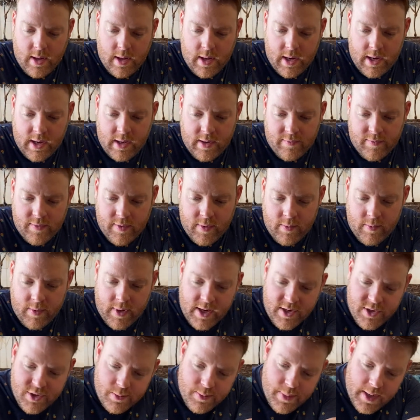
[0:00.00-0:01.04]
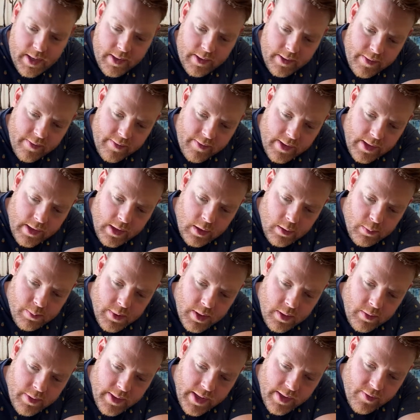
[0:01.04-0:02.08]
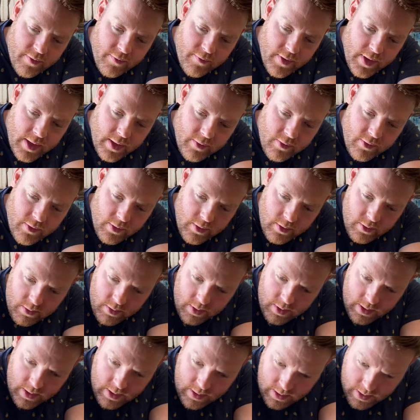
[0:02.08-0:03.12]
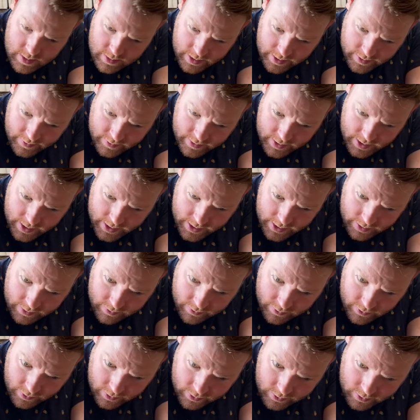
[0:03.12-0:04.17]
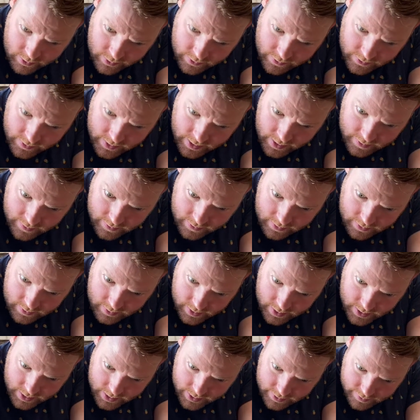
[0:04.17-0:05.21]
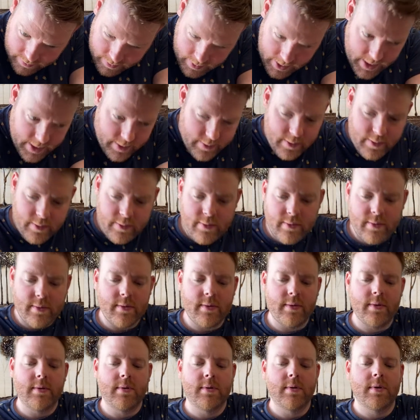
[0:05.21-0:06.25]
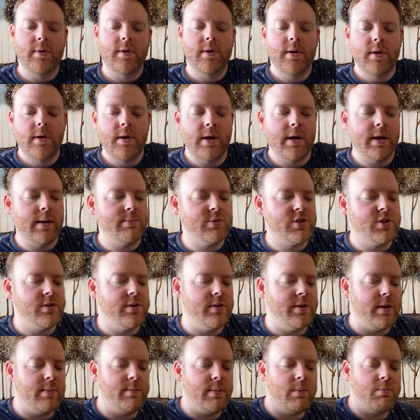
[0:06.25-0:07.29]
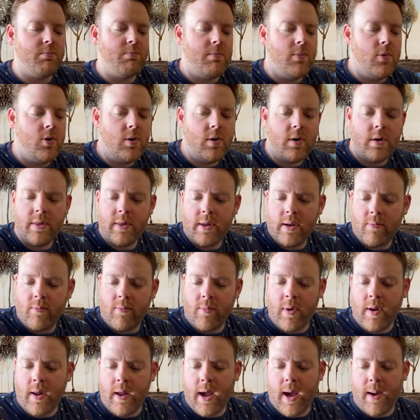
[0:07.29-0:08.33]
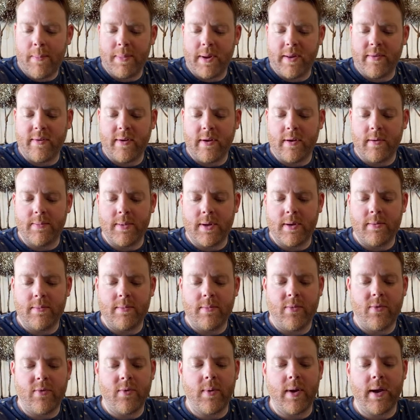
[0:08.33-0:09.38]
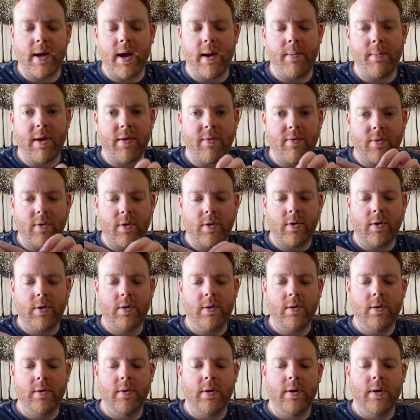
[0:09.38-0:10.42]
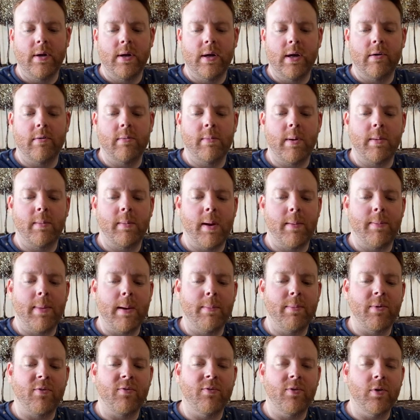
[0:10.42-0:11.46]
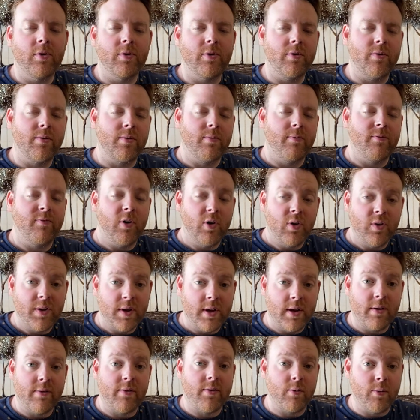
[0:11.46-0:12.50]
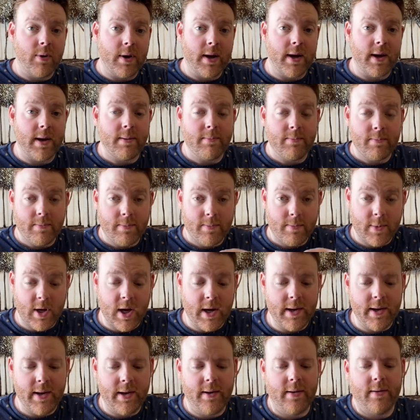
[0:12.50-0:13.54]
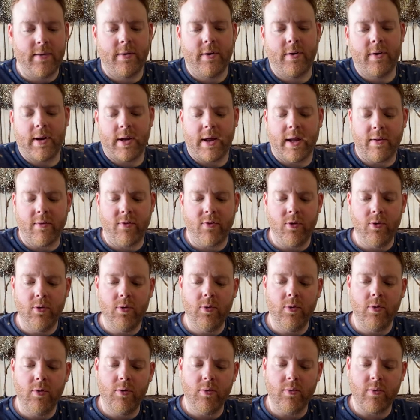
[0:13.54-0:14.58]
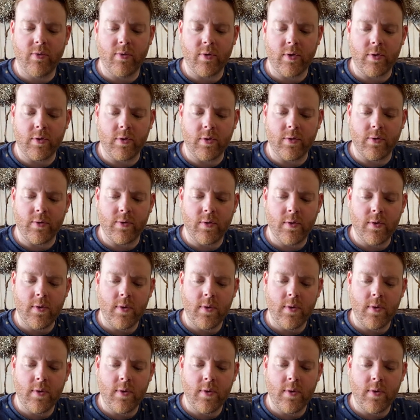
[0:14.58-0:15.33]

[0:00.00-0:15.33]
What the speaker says: And if you need your parents to help you, that's fine too, because cutting circles takes a lot of practice. And I'm sure they'd be more than happy to help you. So I got my circle. Remember, my paper's folded, so when I cut it, you're going to get 2 circles.